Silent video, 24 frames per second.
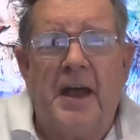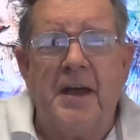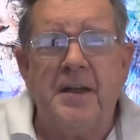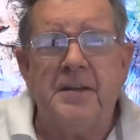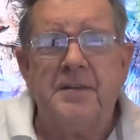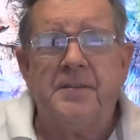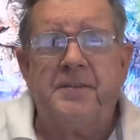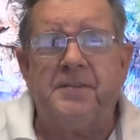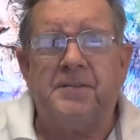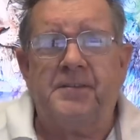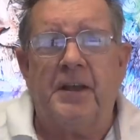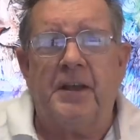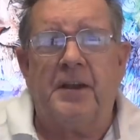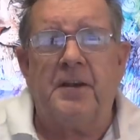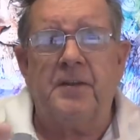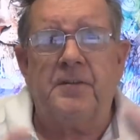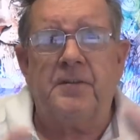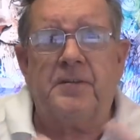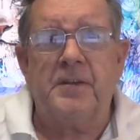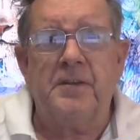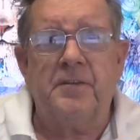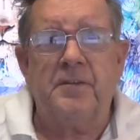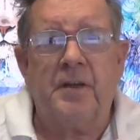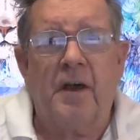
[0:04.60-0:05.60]
and
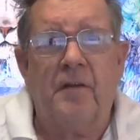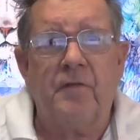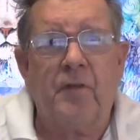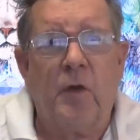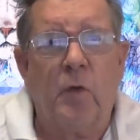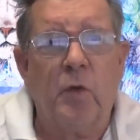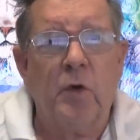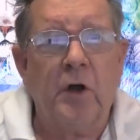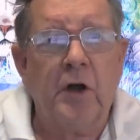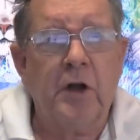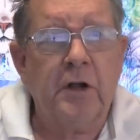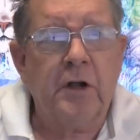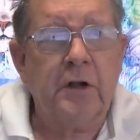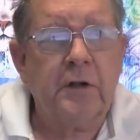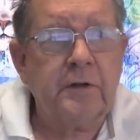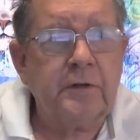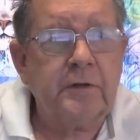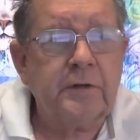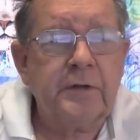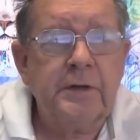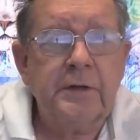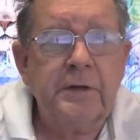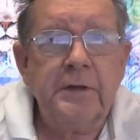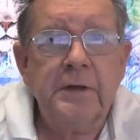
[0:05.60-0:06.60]
citizens of the
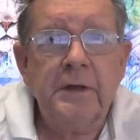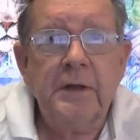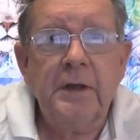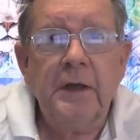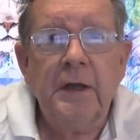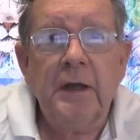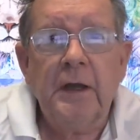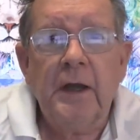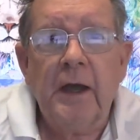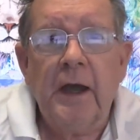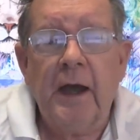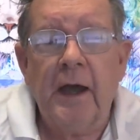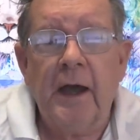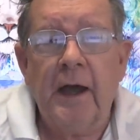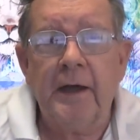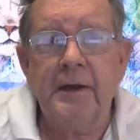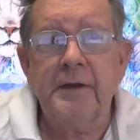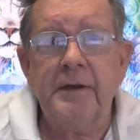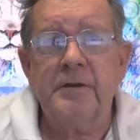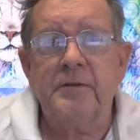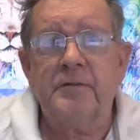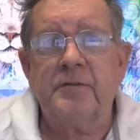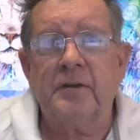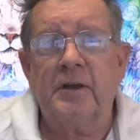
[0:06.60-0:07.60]
world.
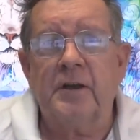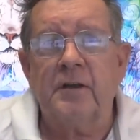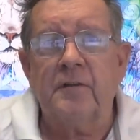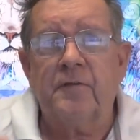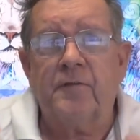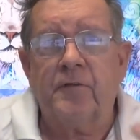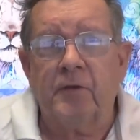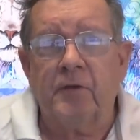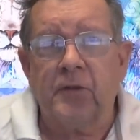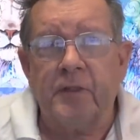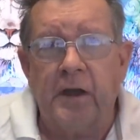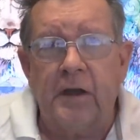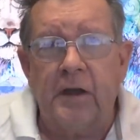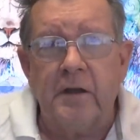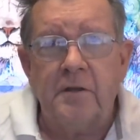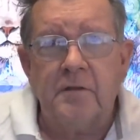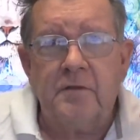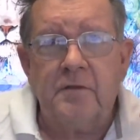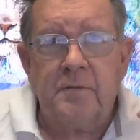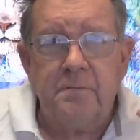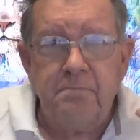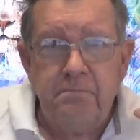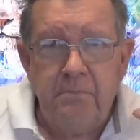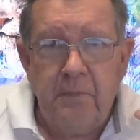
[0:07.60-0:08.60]
And for
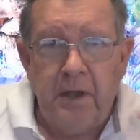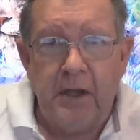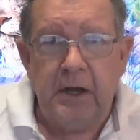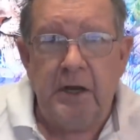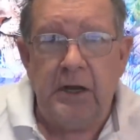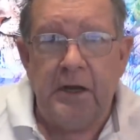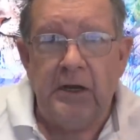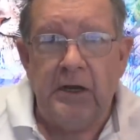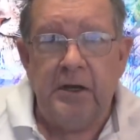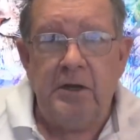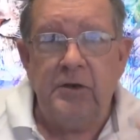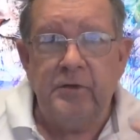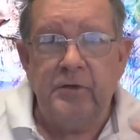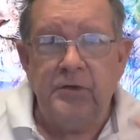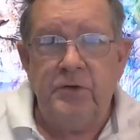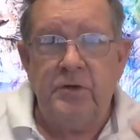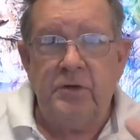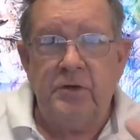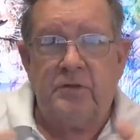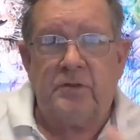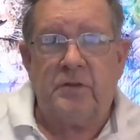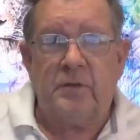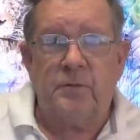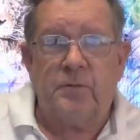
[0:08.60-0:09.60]
those many
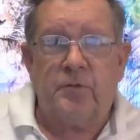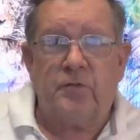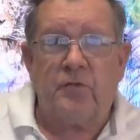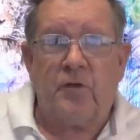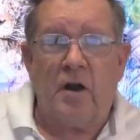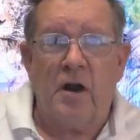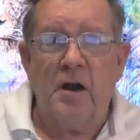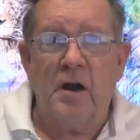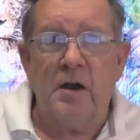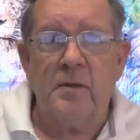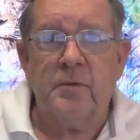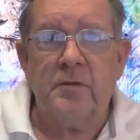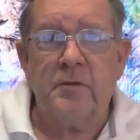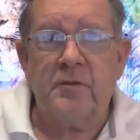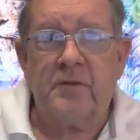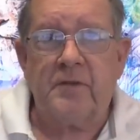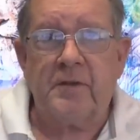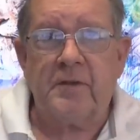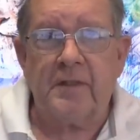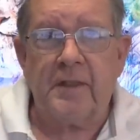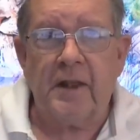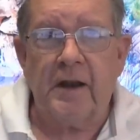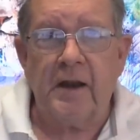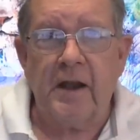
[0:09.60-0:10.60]
new subscribers
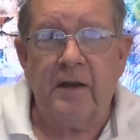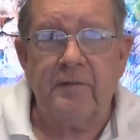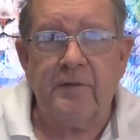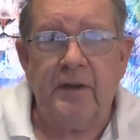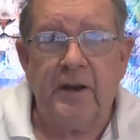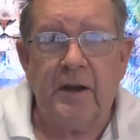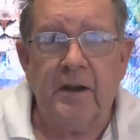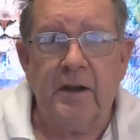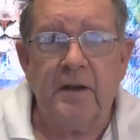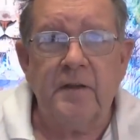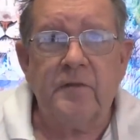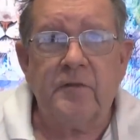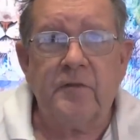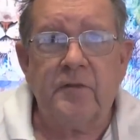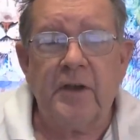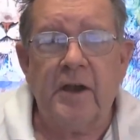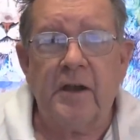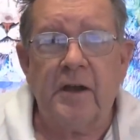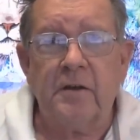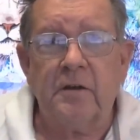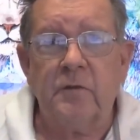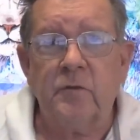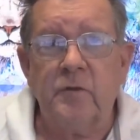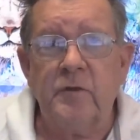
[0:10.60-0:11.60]
to the Loving Life
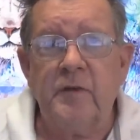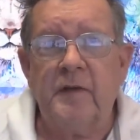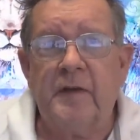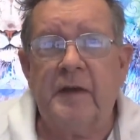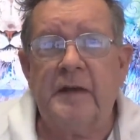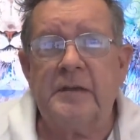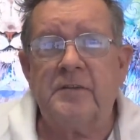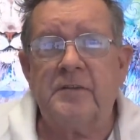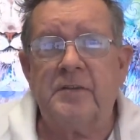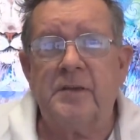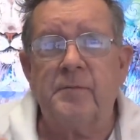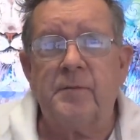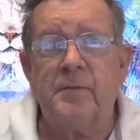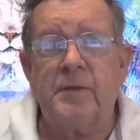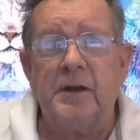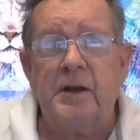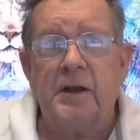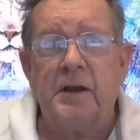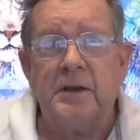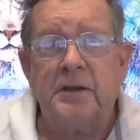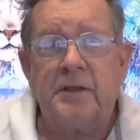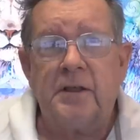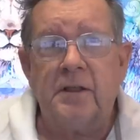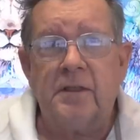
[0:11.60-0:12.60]
channel, we had something
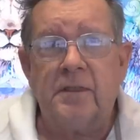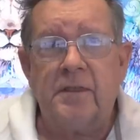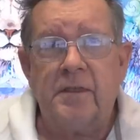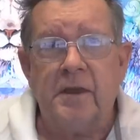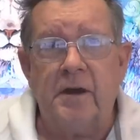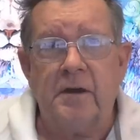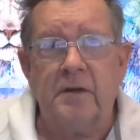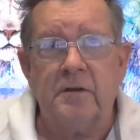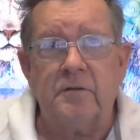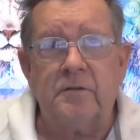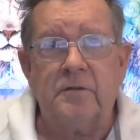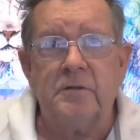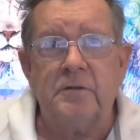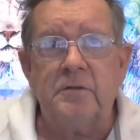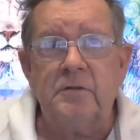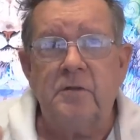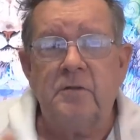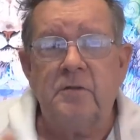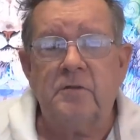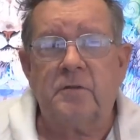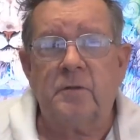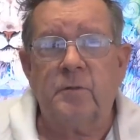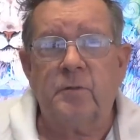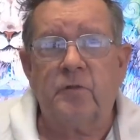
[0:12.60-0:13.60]
like 1,000
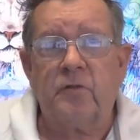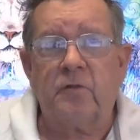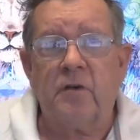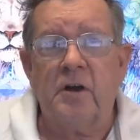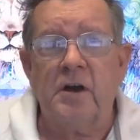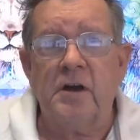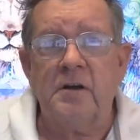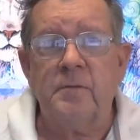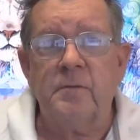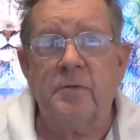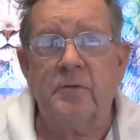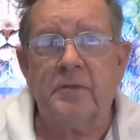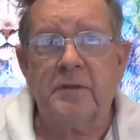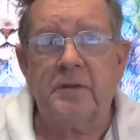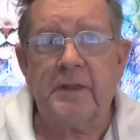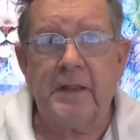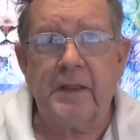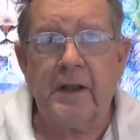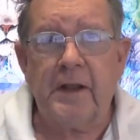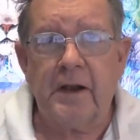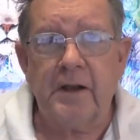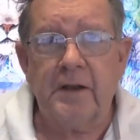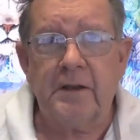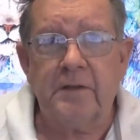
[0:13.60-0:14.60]
new subscribers
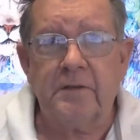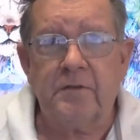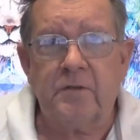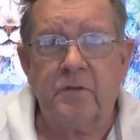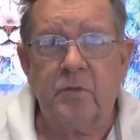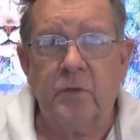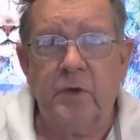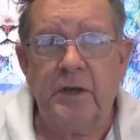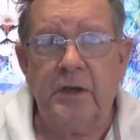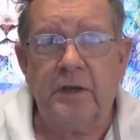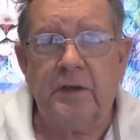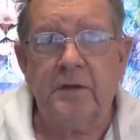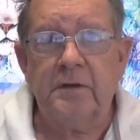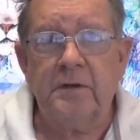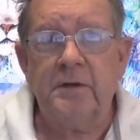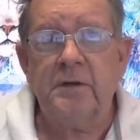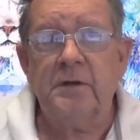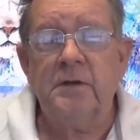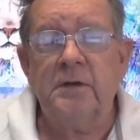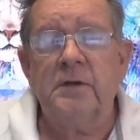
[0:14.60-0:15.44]
in the last week.